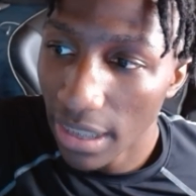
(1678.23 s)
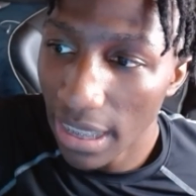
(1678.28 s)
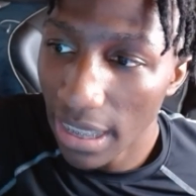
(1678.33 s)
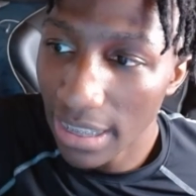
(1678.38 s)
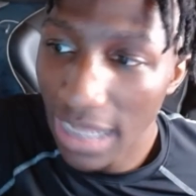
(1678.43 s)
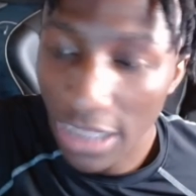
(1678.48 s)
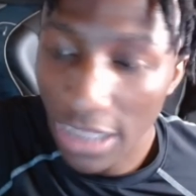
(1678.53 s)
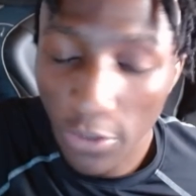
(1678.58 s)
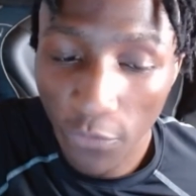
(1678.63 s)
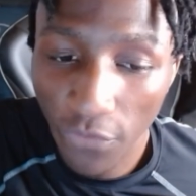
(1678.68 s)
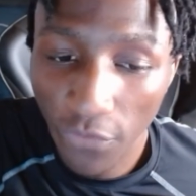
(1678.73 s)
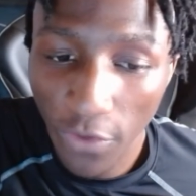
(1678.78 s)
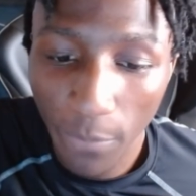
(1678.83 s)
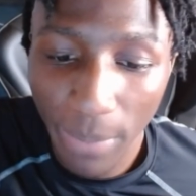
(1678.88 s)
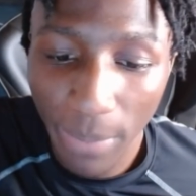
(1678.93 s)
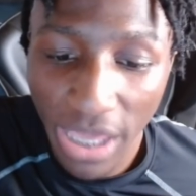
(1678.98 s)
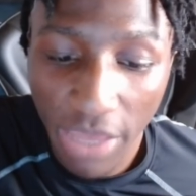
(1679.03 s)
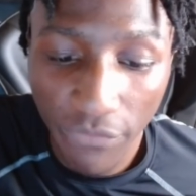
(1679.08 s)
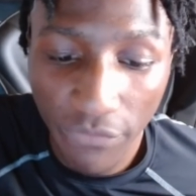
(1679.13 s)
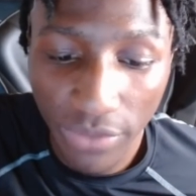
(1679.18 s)
And I don't feel
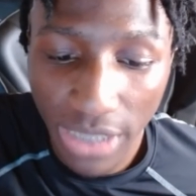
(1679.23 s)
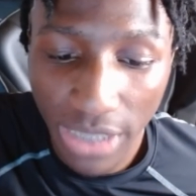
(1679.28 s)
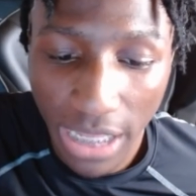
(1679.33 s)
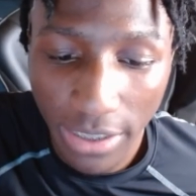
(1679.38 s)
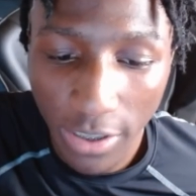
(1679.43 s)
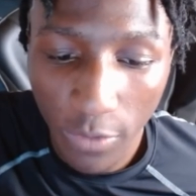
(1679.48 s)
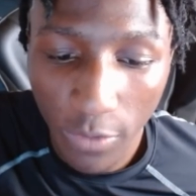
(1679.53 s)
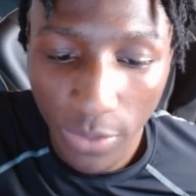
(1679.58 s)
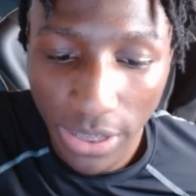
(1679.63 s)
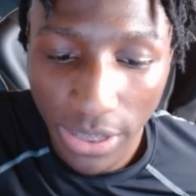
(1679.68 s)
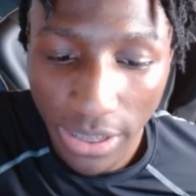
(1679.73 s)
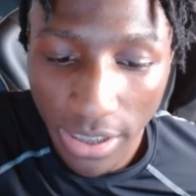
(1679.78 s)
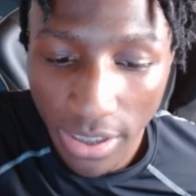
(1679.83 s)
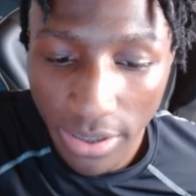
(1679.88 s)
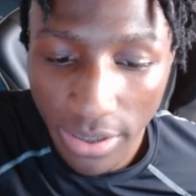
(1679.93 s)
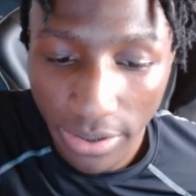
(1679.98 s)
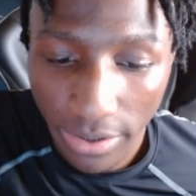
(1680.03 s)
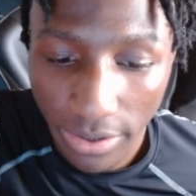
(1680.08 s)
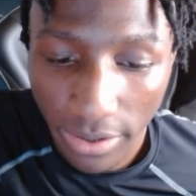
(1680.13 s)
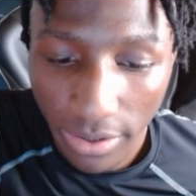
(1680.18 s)
bad for not knowing it
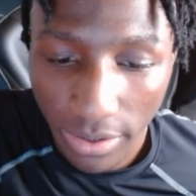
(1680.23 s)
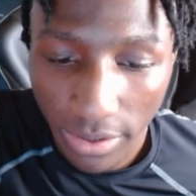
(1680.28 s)
either.